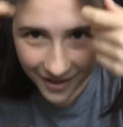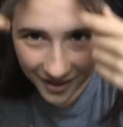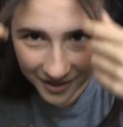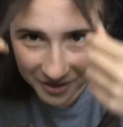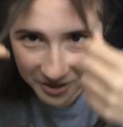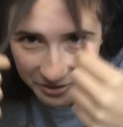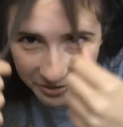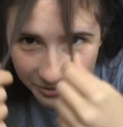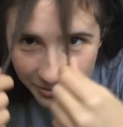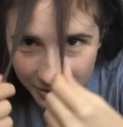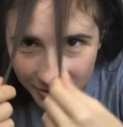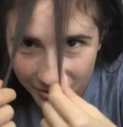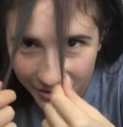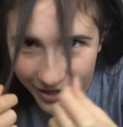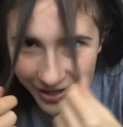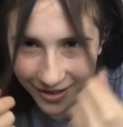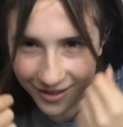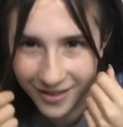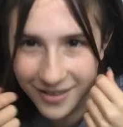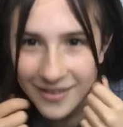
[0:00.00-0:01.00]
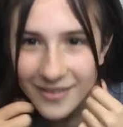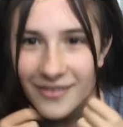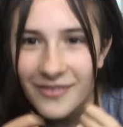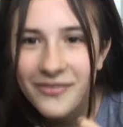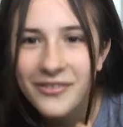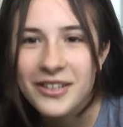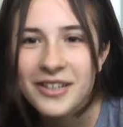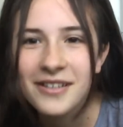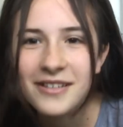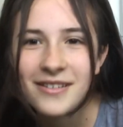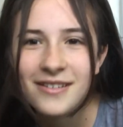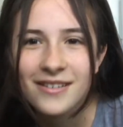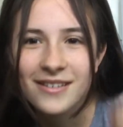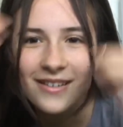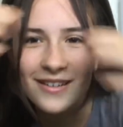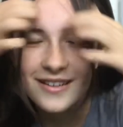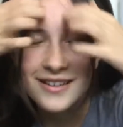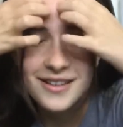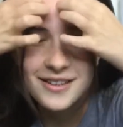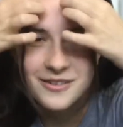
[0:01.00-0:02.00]
I don't regret it because
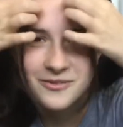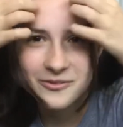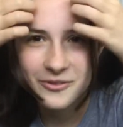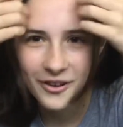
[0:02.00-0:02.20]
it's